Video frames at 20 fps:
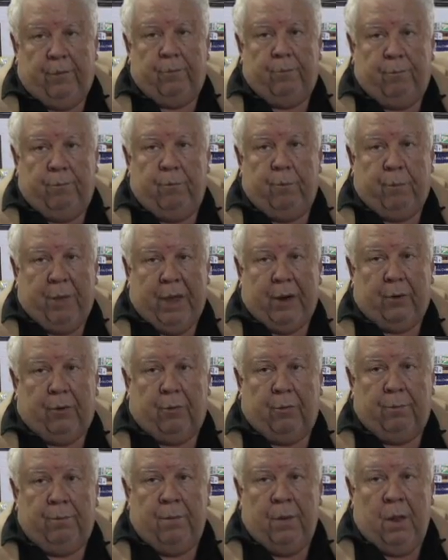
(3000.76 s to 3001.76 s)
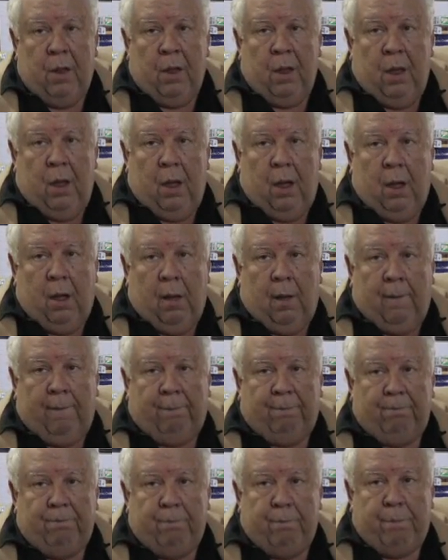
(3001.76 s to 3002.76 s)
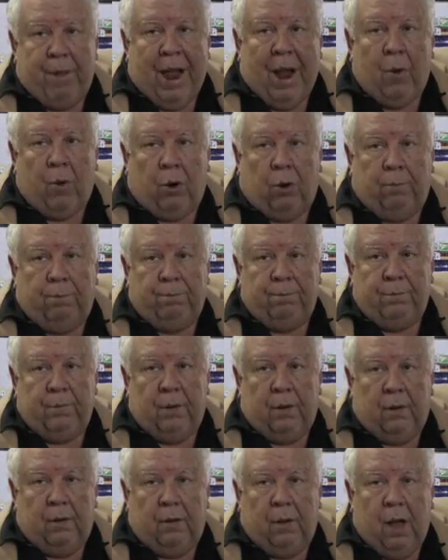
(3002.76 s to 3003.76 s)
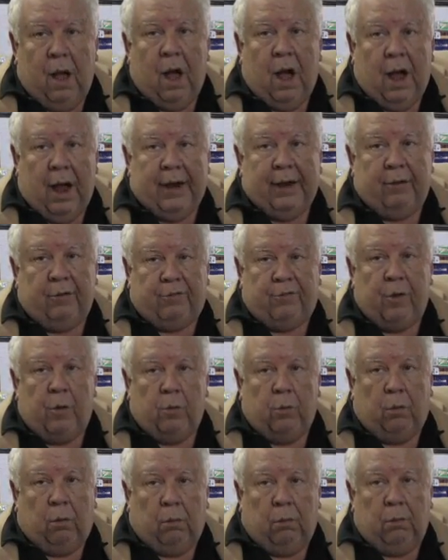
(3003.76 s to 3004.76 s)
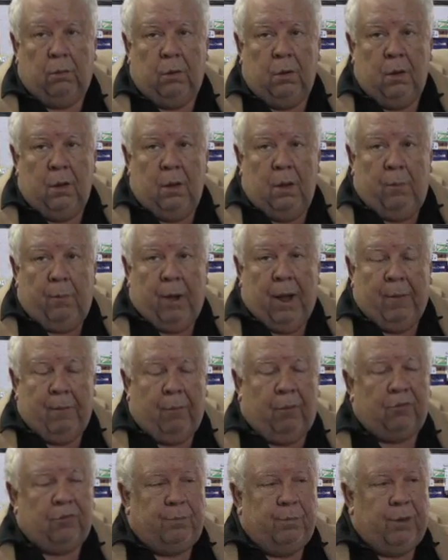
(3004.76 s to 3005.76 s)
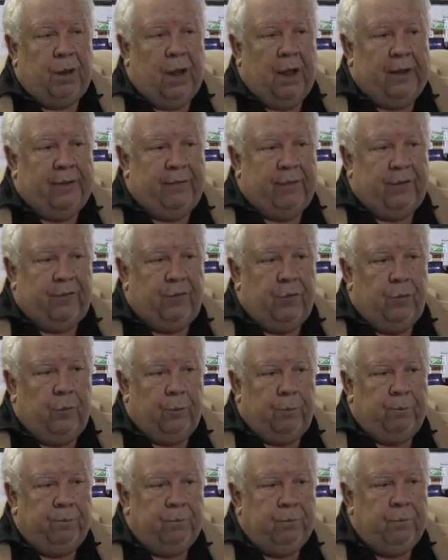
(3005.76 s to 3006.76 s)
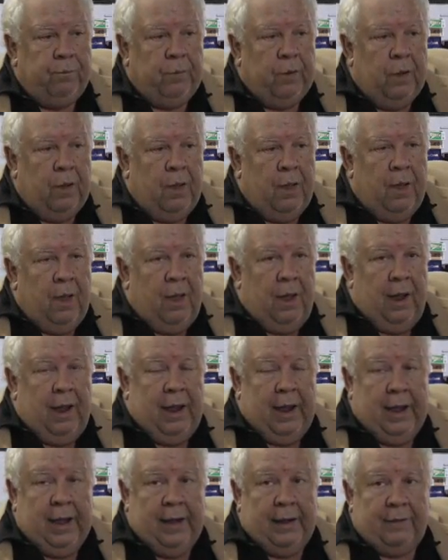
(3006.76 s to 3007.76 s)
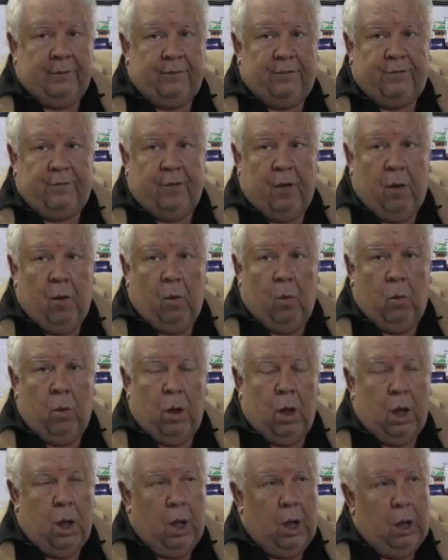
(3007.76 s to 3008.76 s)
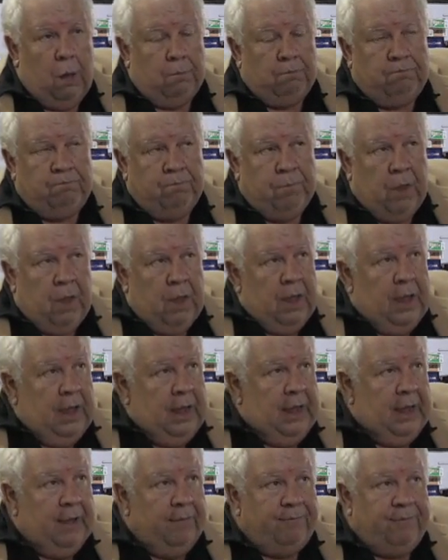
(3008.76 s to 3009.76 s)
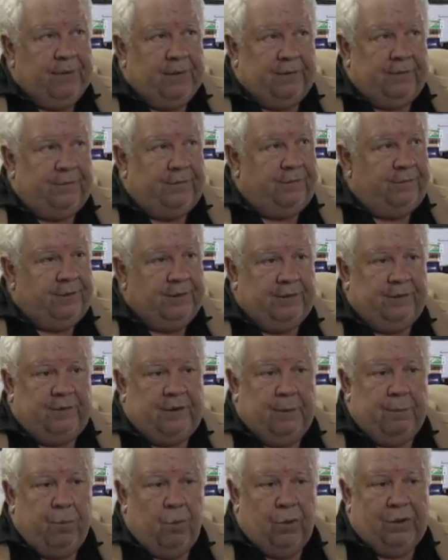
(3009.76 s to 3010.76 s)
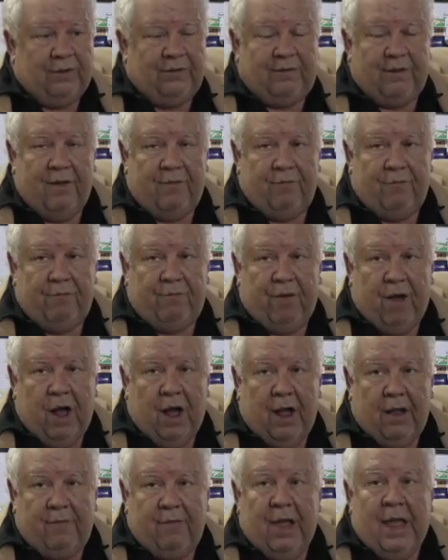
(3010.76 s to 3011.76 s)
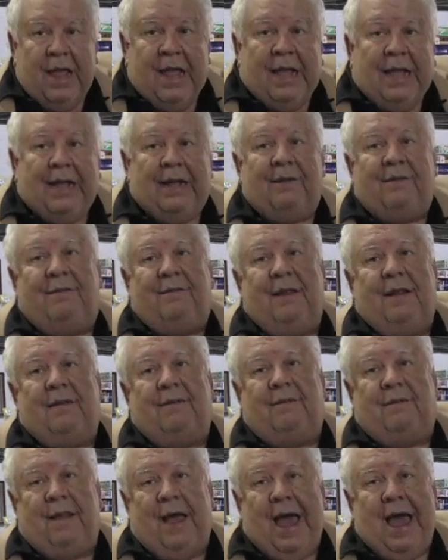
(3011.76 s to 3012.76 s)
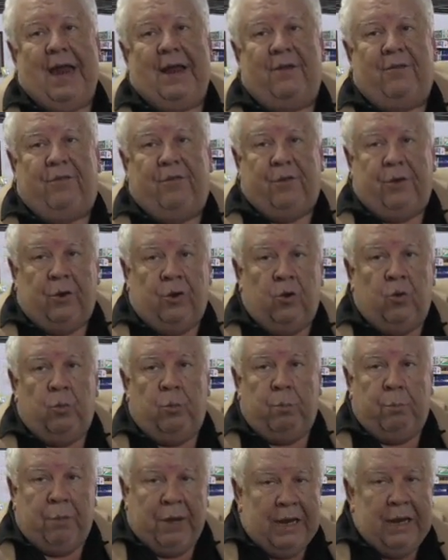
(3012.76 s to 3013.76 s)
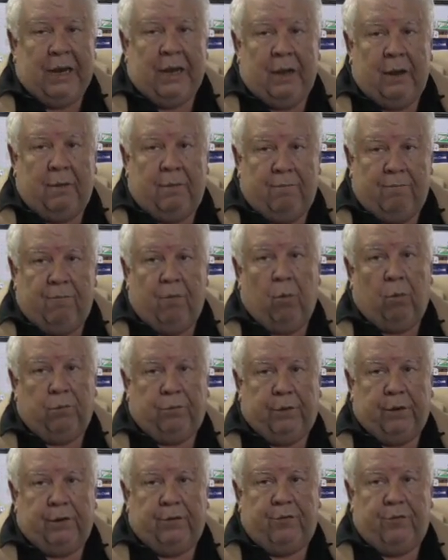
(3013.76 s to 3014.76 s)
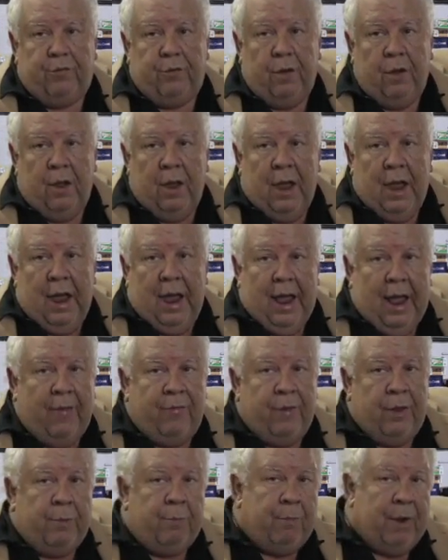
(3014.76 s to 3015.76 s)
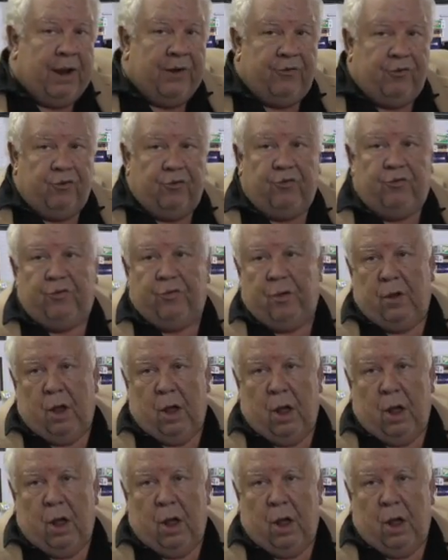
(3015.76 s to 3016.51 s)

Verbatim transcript: you better um, power, uh, a higher total by multiplying the two. And so um, if it's 60.75, it sets that as the new median voltage and then measures